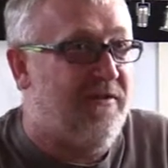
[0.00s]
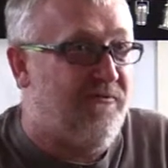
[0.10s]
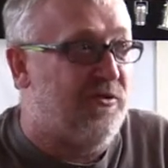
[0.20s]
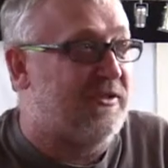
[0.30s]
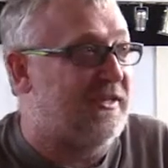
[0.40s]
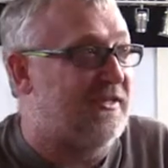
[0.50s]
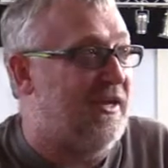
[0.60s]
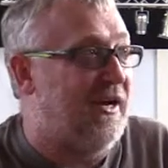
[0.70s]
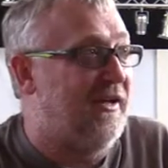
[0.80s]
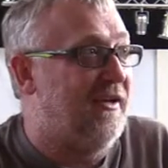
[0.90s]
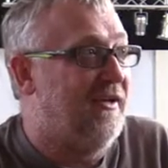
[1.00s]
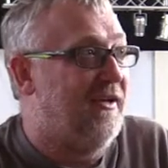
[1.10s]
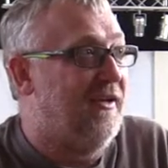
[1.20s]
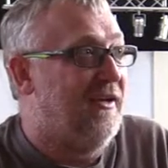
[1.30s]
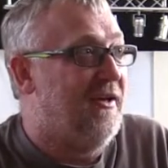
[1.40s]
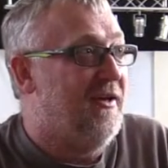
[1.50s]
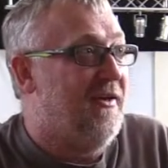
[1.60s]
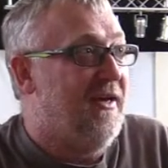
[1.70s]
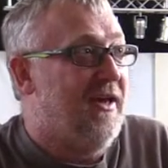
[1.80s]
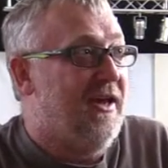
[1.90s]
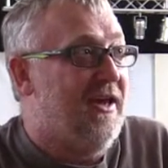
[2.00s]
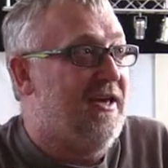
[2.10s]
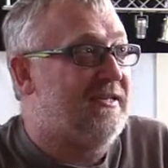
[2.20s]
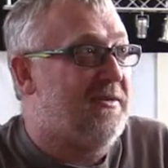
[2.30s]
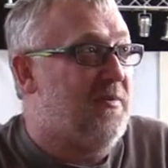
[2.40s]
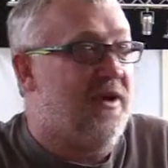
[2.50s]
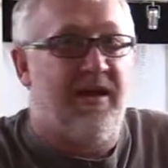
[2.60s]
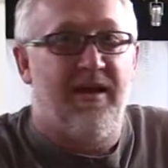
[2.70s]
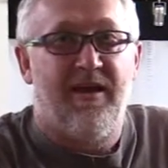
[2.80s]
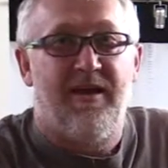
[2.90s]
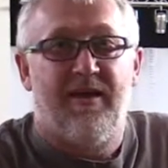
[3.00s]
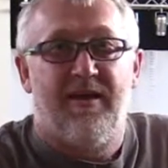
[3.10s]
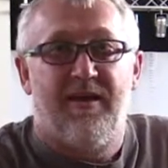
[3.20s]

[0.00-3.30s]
Did we create iPhone or Mercedes?